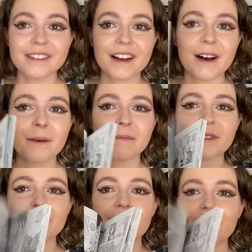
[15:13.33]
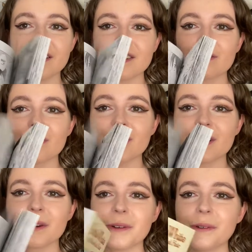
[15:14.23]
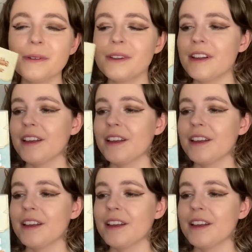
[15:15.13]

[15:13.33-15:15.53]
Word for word: Um, so that is really cool.